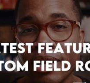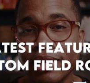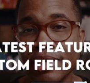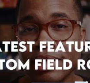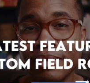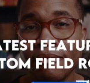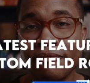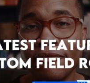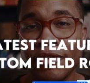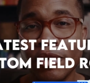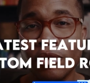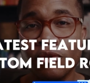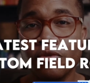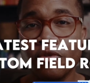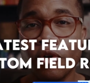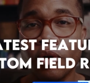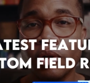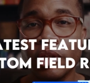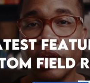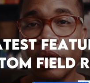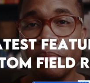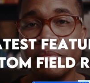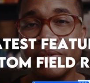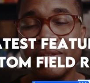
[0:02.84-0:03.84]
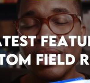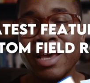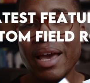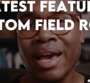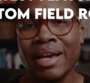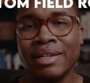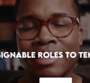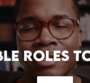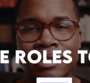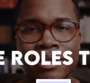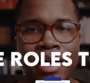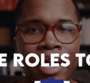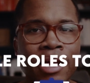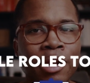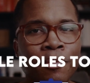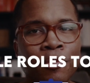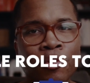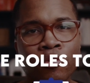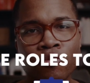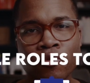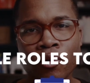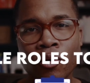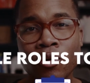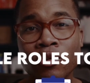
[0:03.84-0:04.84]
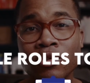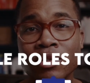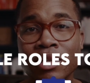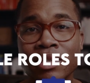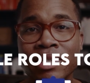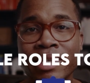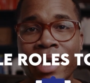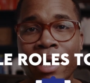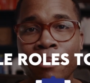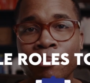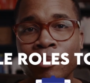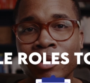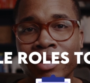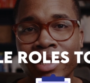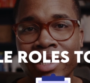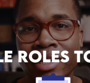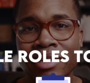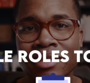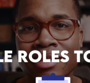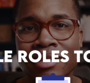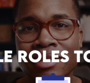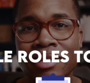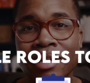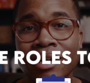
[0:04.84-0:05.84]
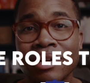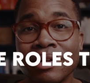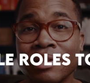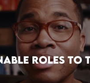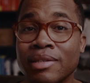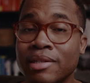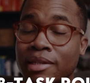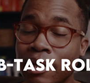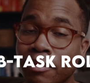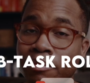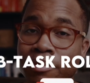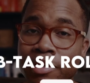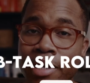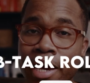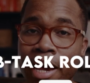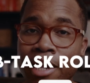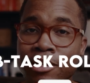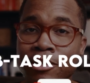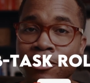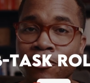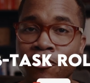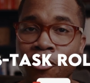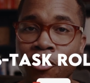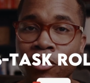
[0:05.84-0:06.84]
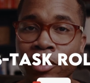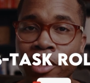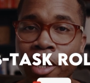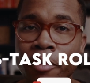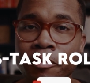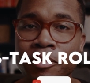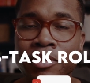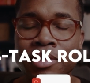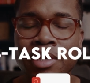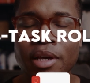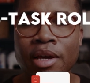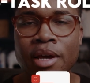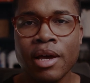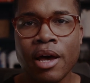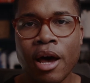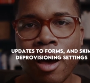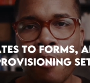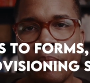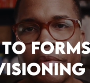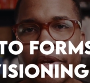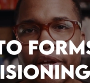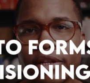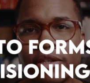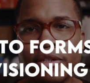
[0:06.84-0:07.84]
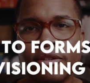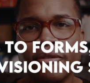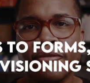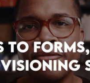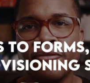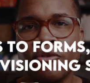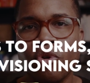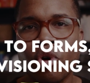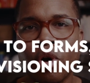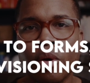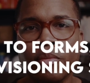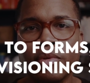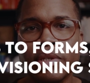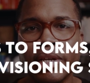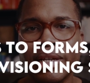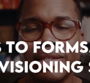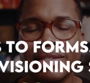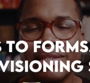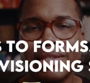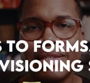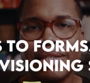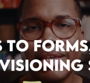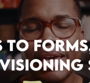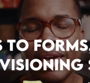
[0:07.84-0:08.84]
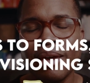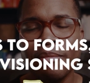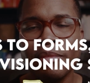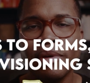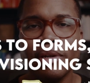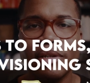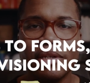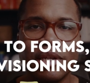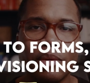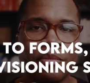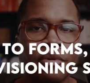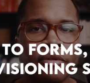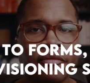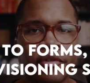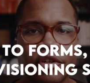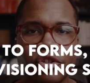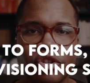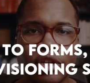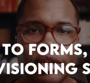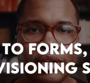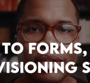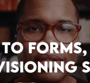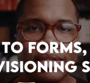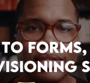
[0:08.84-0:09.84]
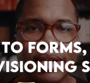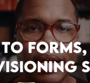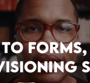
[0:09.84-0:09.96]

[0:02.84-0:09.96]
custom field rollups, assignable roles to templates, subtask rollups, updates to forms, and SCIM deprovisioning